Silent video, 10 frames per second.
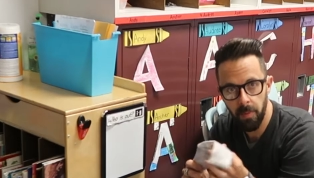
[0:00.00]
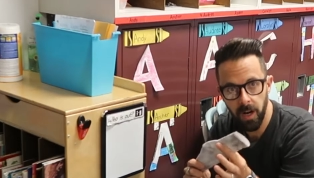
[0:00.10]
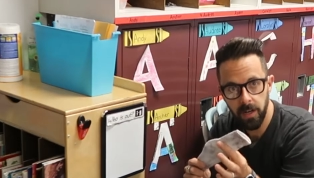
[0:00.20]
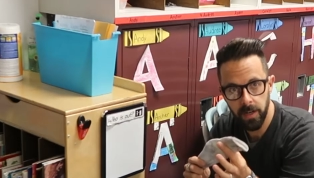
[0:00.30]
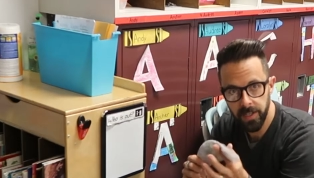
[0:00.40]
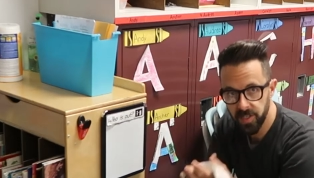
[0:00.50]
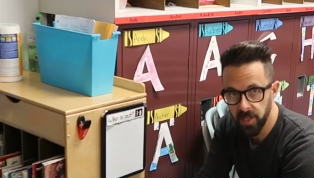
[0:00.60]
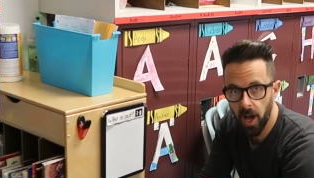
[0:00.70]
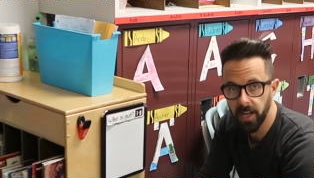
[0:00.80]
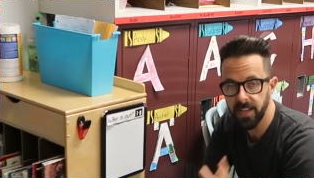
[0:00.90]
a marker and a
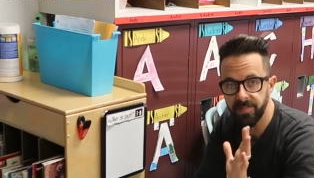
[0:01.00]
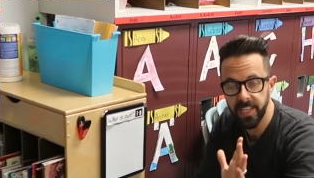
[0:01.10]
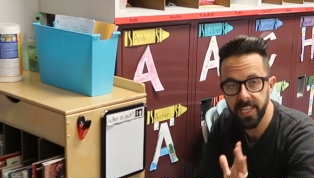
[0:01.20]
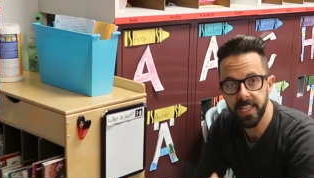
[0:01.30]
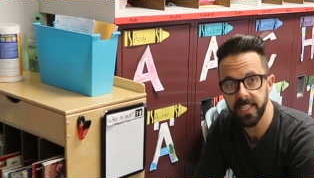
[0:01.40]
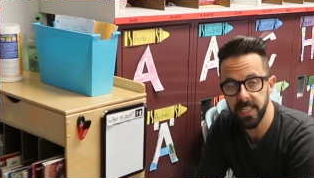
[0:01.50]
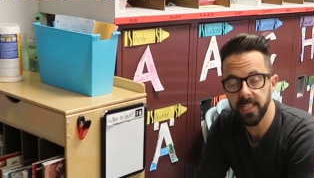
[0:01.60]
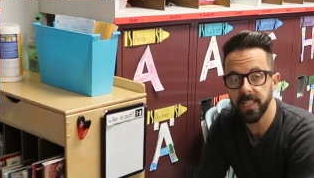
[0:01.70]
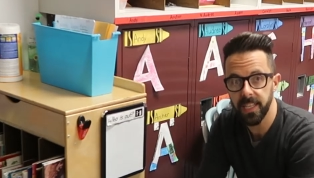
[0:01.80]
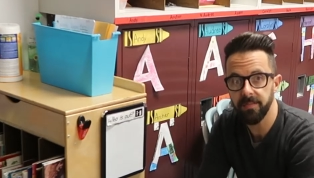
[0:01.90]
sock. If the kids need
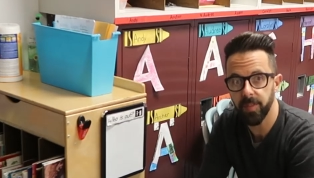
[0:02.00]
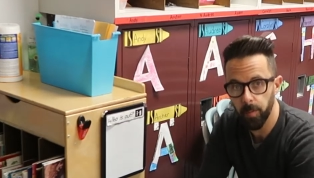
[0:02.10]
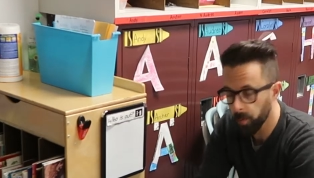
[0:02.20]
to leave the